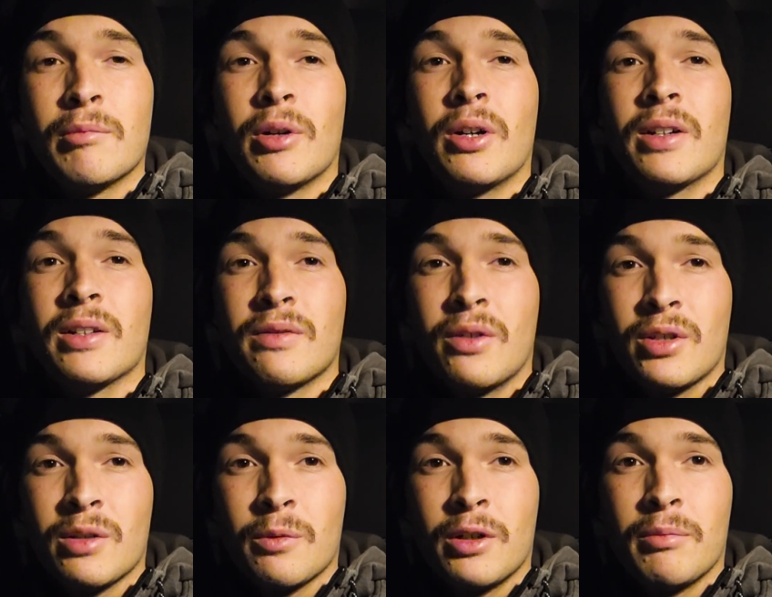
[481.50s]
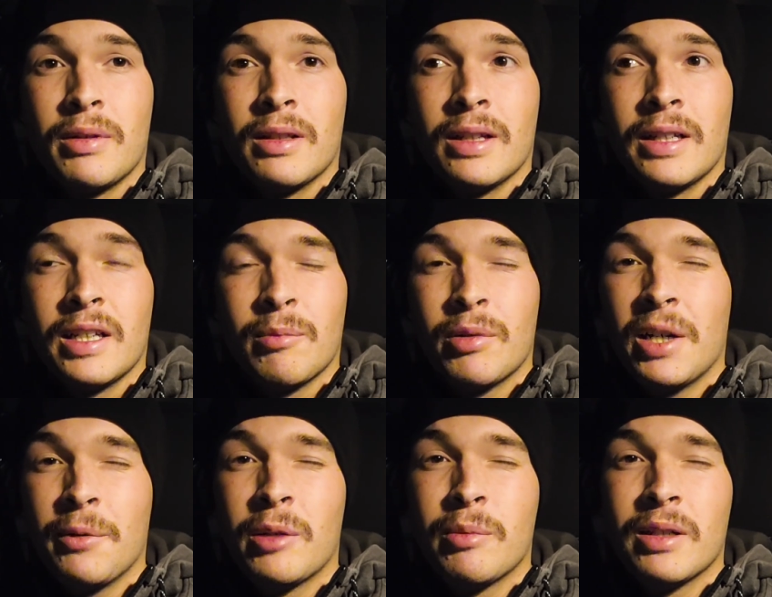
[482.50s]
Burton's version would have been like. It probably
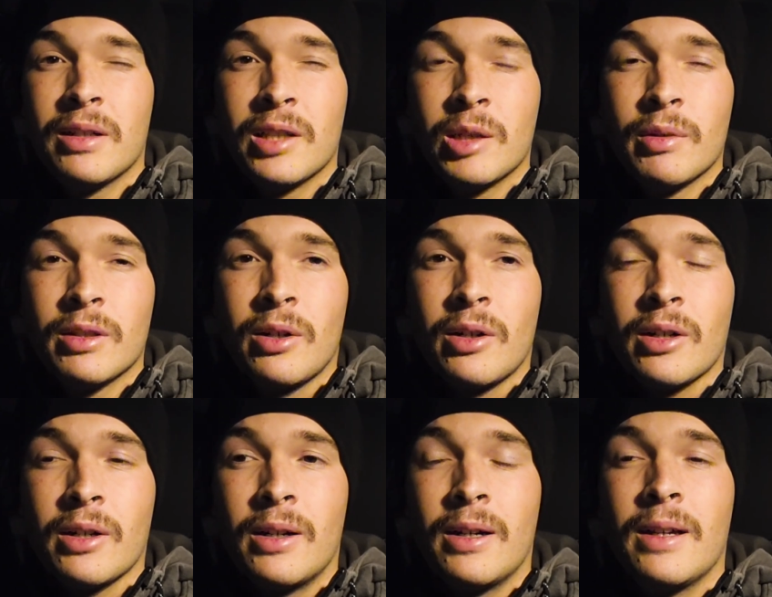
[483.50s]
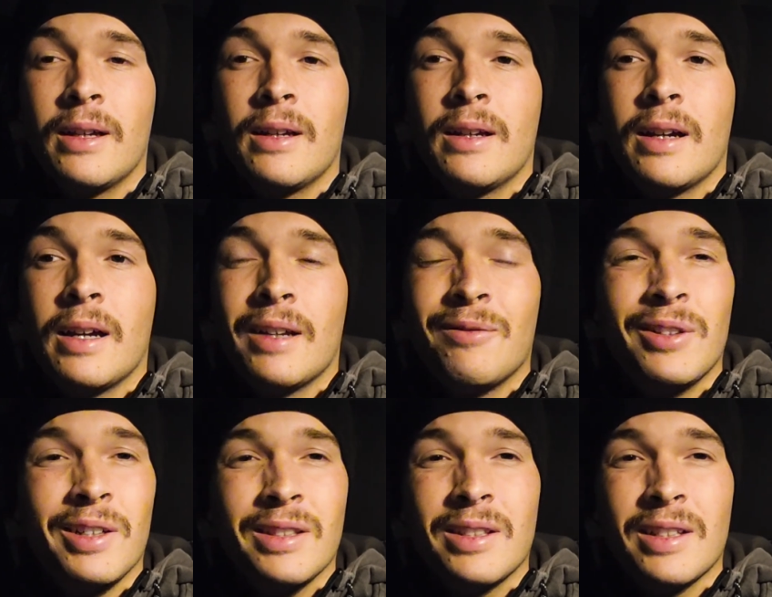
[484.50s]
would have been a little bit darker. And I feel
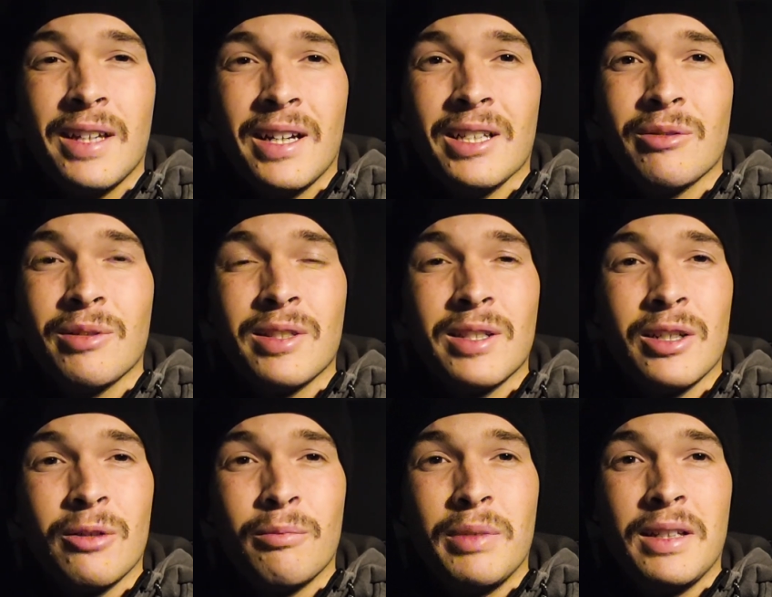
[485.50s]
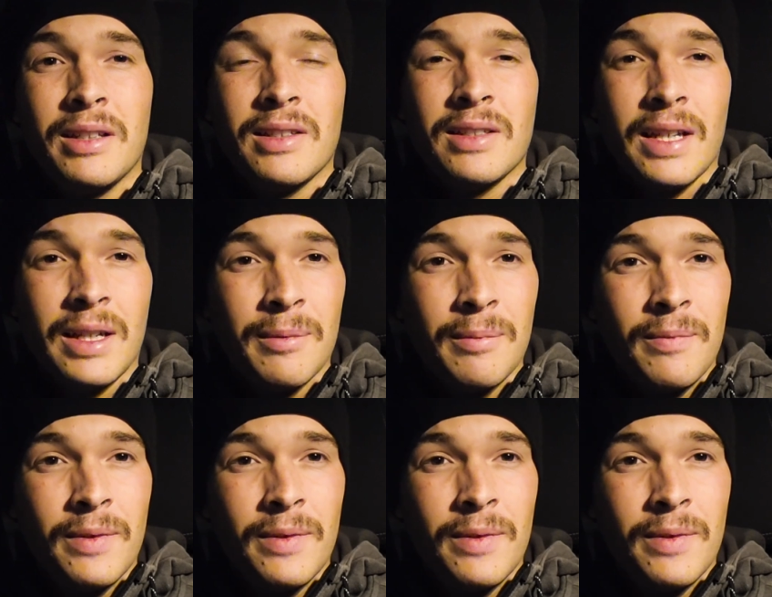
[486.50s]
like the cast would still be the same.